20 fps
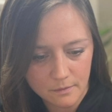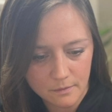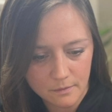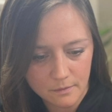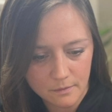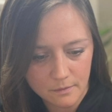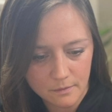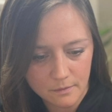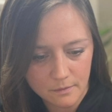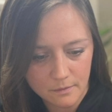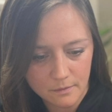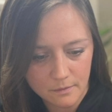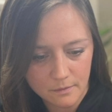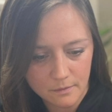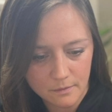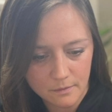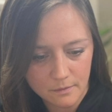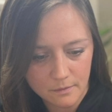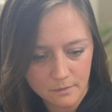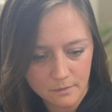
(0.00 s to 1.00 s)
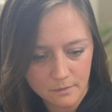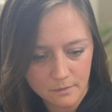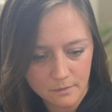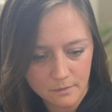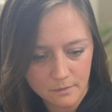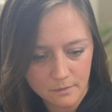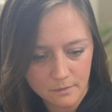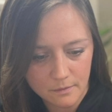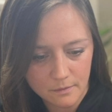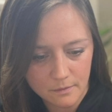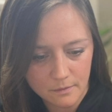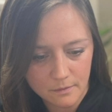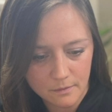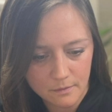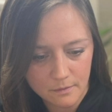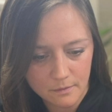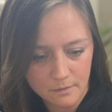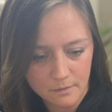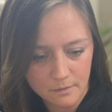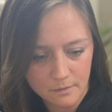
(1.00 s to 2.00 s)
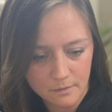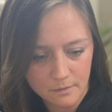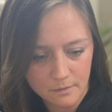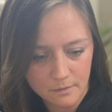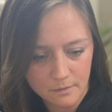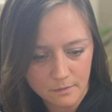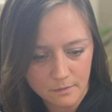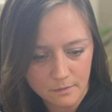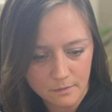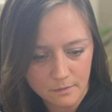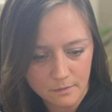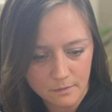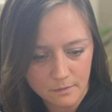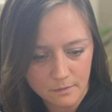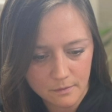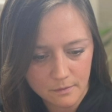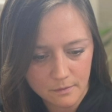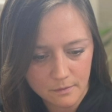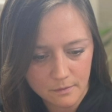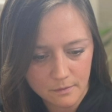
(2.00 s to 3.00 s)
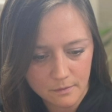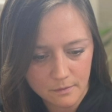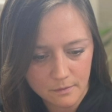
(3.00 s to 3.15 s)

[no speech]